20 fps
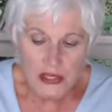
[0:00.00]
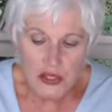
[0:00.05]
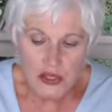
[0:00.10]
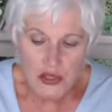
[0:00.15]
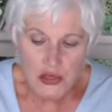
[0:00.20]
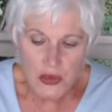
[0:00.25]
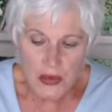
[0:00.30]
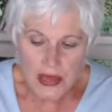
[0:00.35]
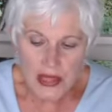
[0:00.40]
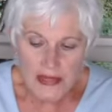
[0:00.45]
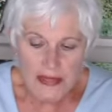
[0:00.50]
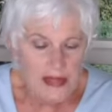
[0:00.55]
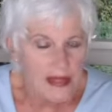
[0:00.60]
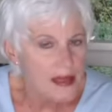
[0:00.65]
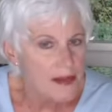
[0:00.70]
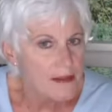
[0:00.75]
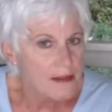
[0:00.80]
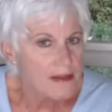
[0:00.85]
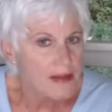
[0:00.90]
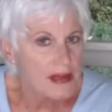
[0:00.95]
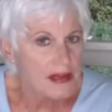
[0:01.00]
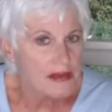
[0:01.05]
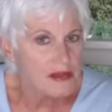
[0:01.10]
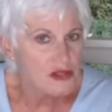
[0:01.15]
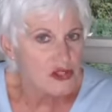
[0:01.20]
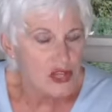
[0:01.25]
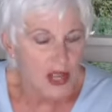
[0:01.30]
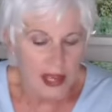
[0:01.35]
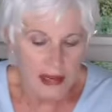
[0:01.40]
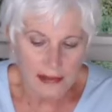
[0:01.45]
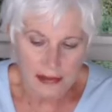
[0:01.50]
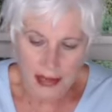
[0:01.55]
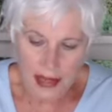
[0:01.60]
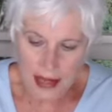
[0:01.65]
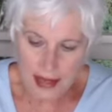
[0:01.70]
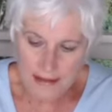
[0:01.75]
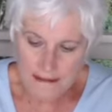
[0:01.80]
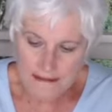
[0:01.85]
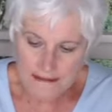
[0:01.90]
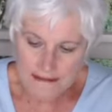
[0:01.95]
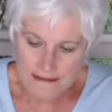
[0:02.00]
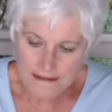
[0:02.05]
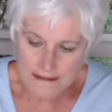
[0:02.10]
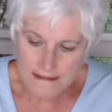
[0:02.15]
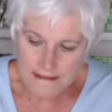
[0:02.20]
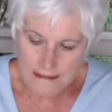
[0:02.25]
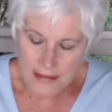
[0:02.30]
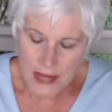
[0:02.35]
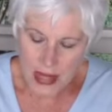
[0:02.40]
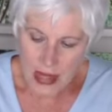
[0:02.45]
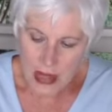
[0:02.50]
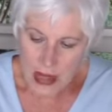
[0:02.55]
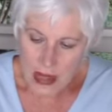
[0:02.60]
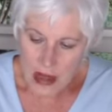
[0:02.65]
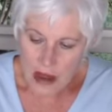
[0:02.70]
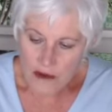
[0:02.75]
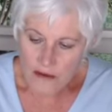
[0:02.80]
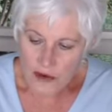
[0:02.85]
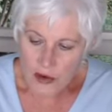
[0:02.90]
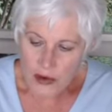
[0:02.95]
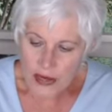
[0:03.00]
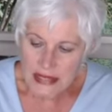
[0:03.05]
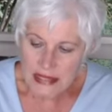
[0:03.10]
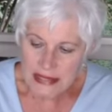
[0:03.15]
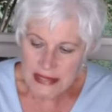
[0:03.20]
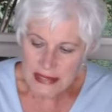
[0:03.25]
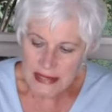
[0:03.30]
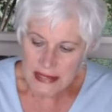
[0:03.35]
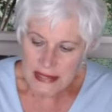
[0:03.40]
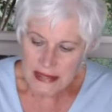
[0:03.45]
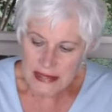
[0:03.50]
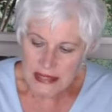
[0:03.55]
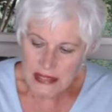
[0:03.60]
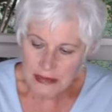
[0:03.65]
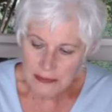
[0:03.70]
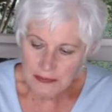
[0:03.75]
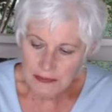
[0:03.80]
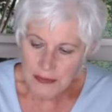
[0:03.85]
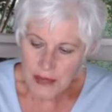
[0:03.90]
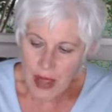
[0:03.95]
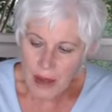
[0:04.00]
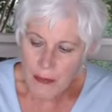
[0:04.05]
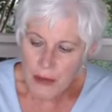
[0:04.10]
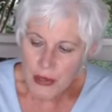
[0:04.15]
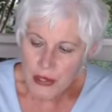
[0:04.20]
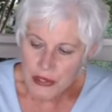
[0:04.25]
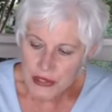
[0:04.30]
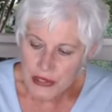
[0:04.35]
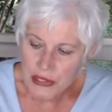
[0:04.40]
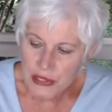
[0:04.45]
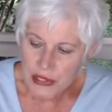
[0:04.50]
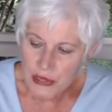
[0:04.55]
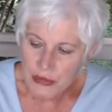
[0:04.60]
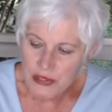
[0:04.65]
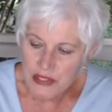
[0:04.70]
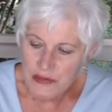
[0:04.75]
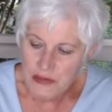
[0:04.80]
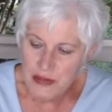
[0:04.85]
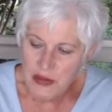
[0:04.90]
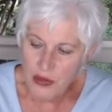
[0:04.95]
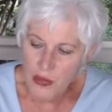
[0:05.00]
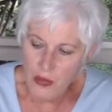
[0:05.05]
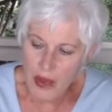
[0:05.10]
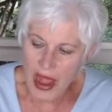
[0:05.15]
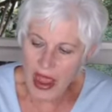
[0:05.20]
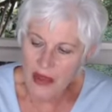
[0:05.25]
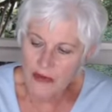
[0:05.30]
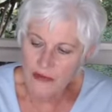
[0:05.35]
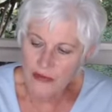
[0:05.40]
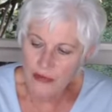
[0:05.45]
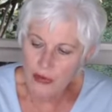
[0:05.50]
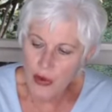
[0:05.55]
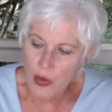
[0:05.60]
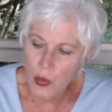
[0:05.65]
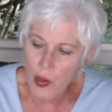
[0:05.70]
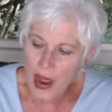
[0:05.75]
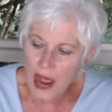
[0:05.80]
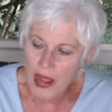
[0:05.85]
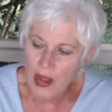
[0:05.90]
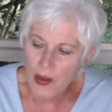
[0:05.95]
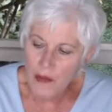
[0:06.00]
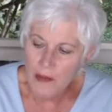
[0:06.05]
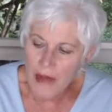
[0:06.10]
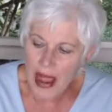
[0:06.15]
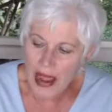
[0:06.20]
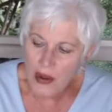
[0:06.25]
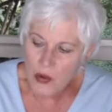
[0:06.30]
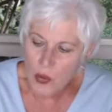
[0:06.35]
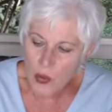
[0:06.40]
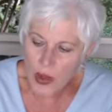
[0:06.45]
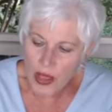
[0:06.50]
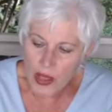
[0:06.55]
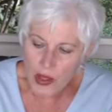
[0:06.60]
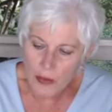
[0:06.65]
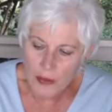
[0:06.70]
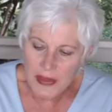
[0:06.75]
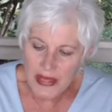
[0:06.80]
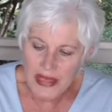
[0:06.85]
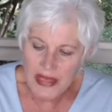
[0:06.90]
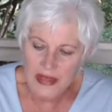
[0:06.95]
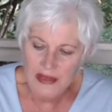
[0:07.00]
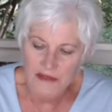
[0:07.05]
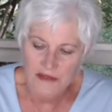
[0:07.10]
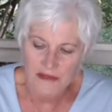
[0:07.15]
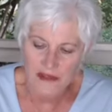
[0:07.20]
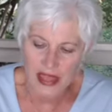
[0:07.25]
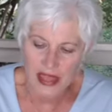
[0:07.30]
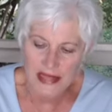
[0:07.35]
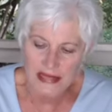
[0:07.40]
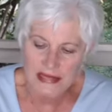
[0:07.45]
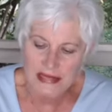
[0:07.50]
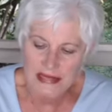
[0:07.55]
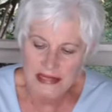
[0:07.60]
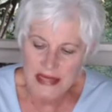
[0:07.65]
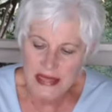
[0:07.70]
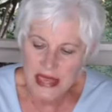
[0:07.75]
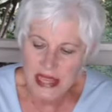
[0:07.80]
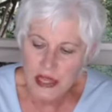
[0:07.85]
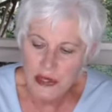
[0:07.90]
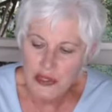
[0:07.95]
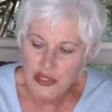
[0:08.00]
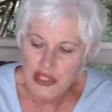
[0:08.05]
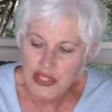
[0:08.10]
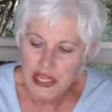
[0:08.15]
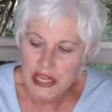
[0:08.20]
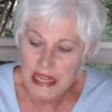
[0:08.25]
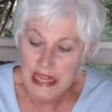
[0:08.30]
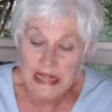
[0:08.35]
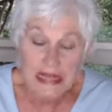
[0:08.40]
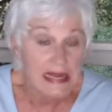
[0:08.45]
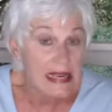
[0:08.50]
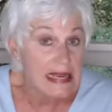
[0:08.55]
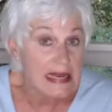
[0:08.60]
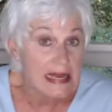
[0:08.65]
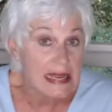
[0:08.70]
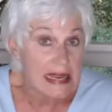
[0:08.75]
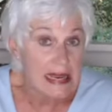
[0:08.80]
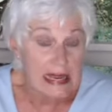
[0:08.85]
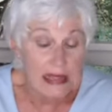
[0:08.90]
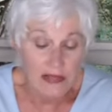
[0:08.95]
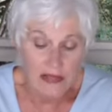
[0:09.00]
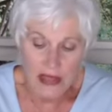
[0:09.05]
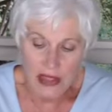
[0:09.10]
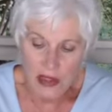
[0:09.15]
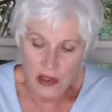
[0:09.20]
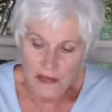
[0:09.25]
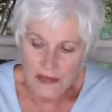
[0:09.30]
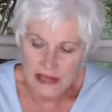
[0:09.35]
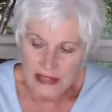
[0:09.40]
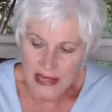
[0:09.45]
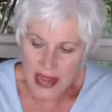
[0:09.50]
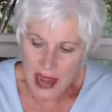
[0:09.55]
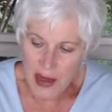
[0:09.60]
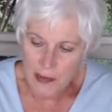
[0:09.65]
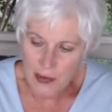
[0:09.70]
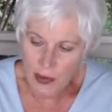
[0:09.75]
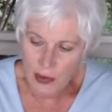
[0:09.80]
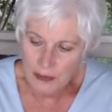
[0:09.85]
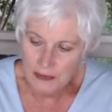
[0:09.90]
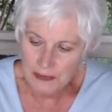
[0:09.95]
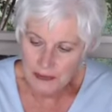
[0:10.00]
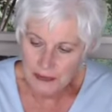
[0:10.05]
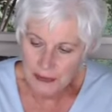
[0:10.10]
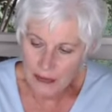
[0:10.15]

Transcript: Treat them gently. For instance, a person who has been around for a while might well be convinced that he or she can eat anything on the table,